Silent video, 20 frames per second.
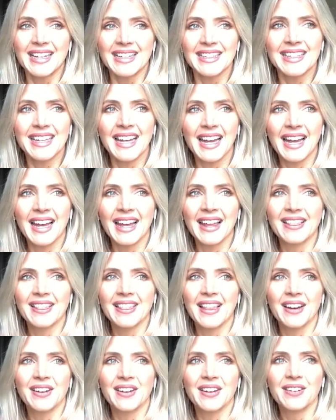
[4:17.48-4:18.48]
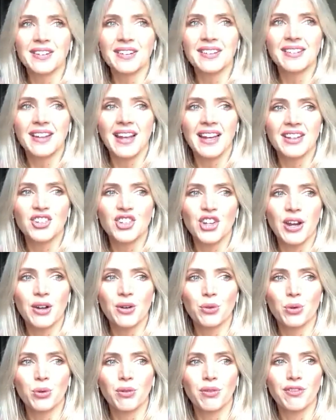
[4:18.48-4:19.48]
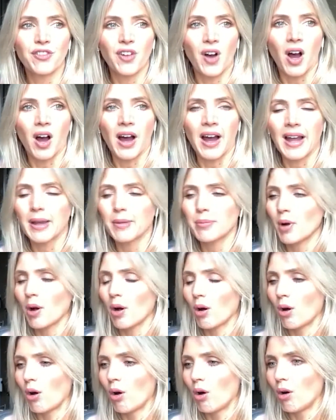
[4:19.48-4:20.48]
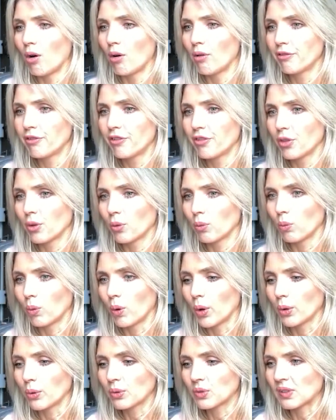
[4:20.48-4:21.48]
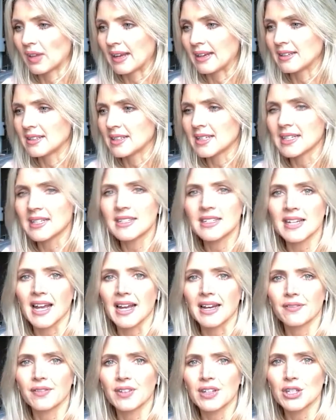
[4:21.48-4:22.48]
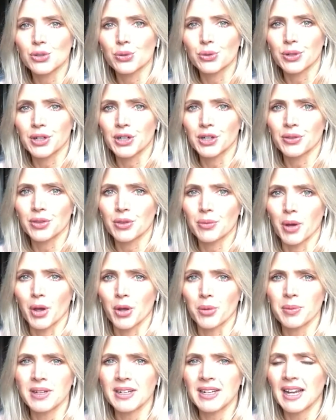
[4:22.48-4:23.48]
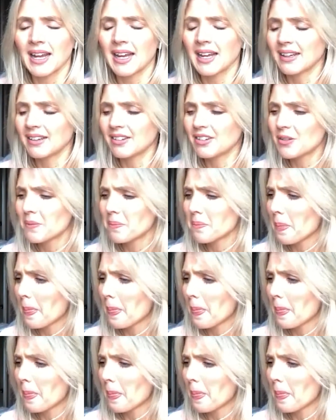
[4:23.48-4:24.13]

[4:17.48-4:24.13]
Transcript: Yeah, there is a general vibe of the world's ending down in Victoria at the moment, and